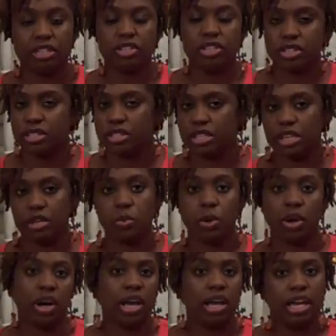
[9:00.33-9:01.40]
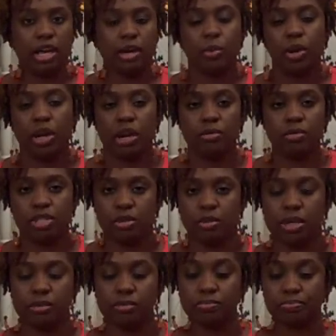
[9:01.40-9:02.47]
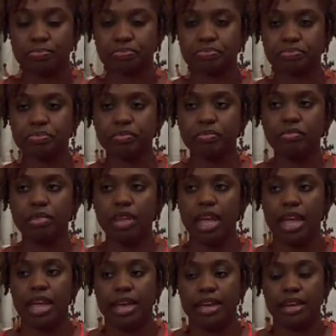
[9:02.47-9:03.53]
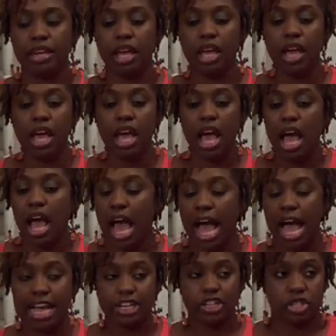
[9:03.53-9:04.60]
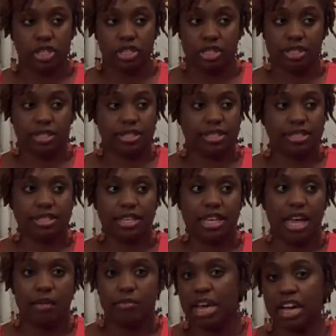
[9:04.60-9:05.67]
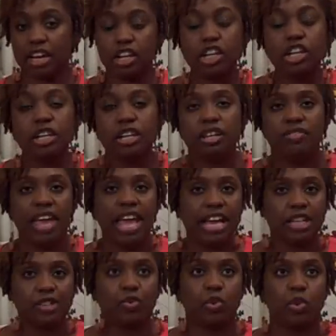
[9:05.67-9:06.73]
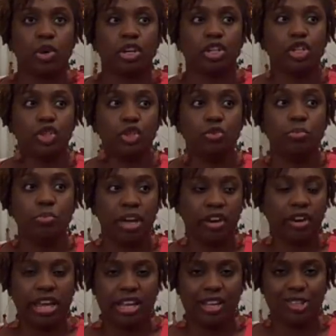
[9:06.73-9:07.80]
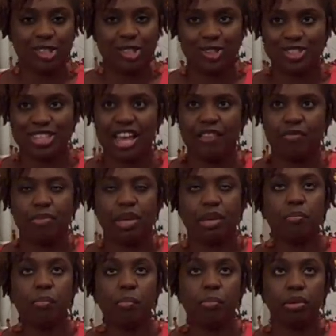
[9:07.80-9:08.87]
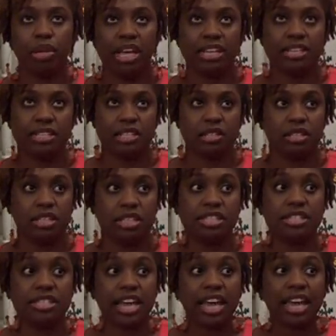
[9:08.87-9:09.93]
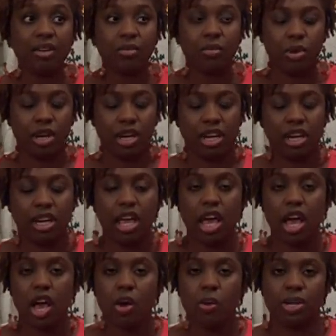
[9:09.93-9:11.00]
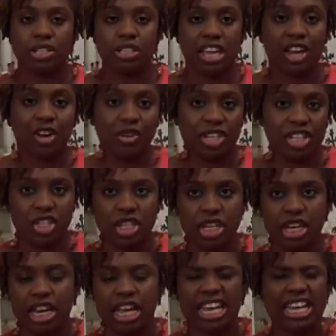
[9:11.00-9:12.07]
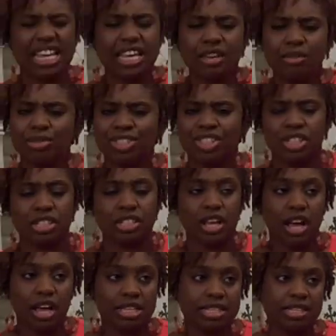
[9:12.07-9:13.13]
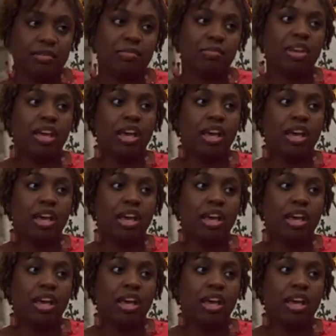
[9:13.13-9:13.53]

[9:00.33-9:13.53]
just to see where I am, what I'm doing. And I just, I mean, I couldn't have asked for two better counselors. I've been blessed. The second one was a Christian, and he was just awesome.